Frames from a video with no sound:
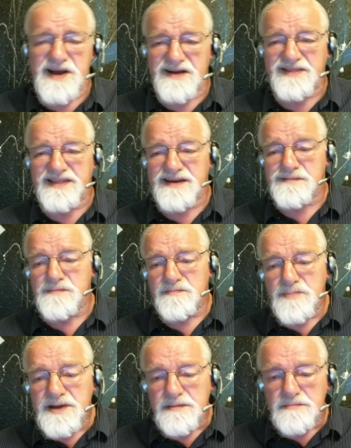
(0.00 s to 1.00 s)
about them,
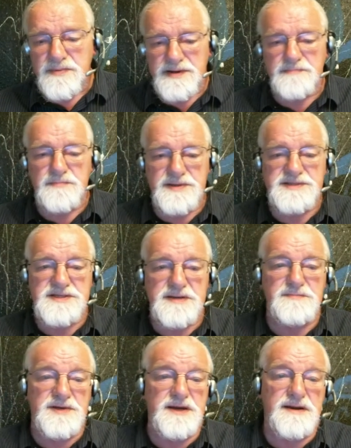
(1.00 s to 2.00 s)
but, but, but
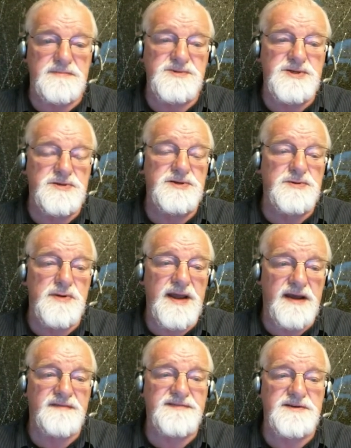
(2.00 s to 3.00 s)
sometimes you do
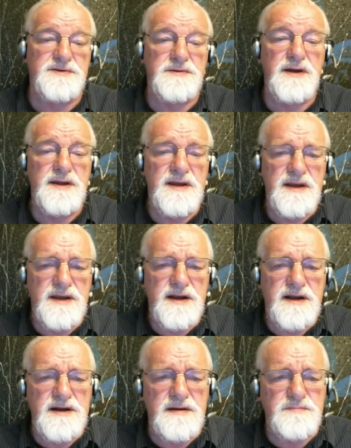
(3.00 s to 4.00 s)
have to
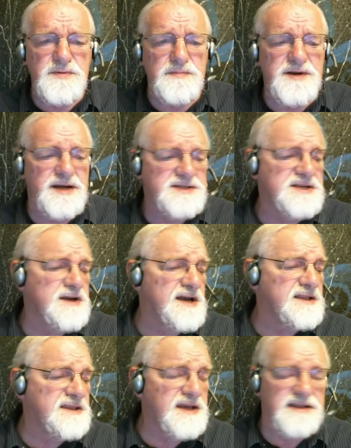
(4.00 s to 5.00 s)
compromise. And
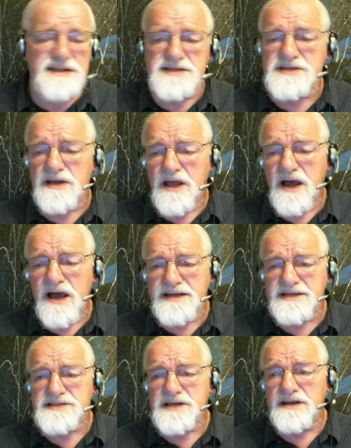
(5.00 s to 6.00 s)
I think this law
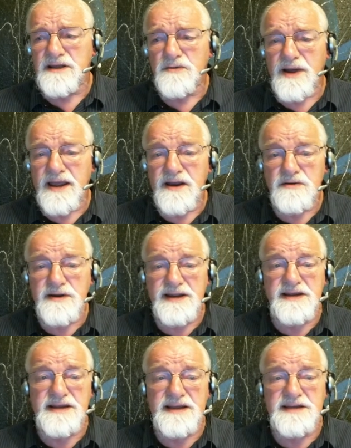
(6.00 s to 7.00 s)
is a little
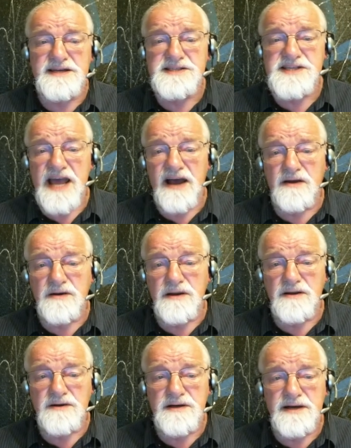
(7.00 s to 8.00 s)
arrogant in its
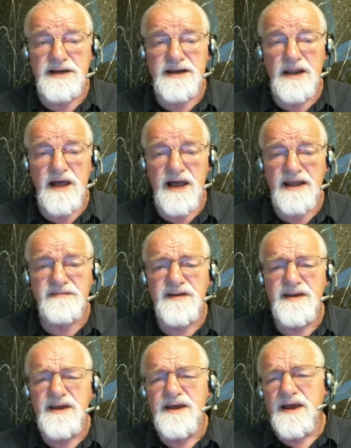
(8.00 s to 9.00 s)
outlook on
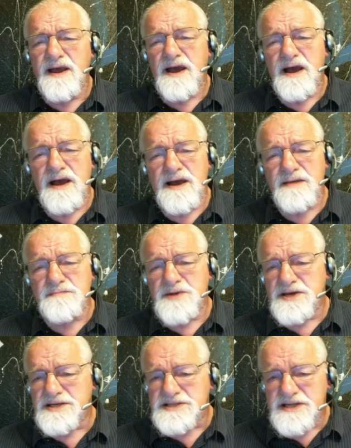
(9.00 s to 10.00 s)
life. I'm
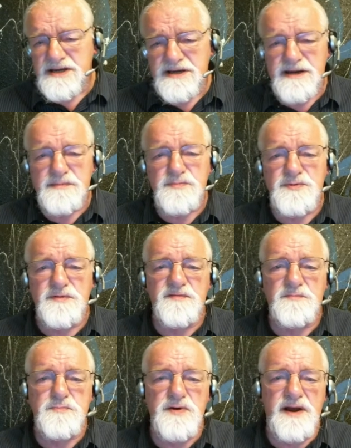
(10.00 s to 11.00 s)
not saying I approve
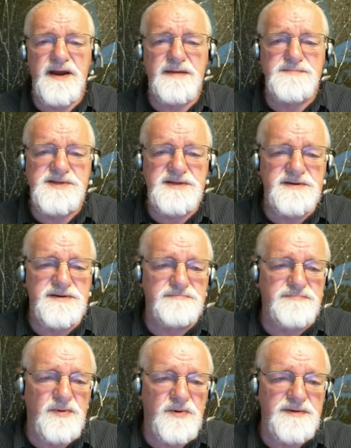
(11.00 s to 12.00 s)
of bribes or,
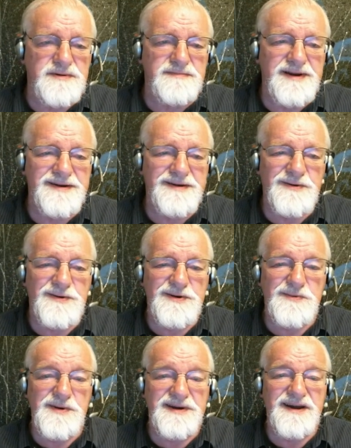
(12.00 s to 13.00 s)
or,
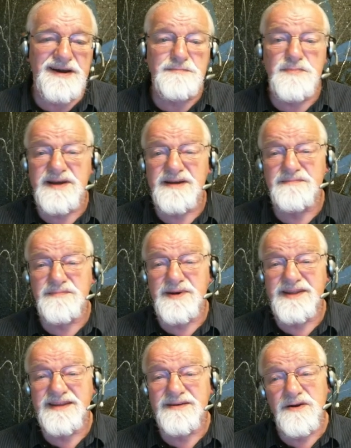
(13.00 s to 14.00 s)
or whatnot, but,
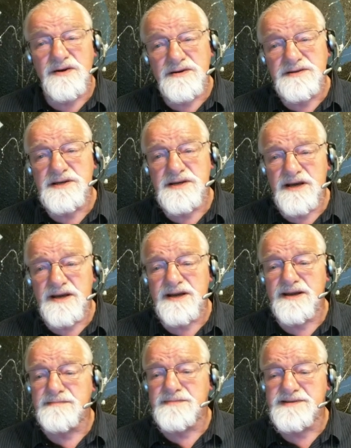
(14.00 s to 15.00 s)
but there are
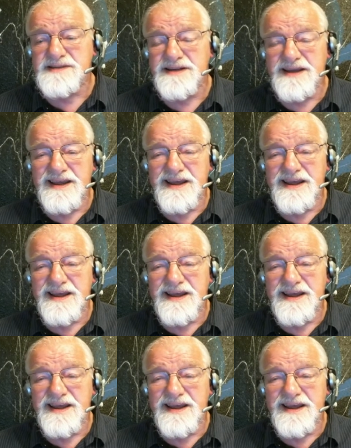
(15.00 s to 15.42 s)
times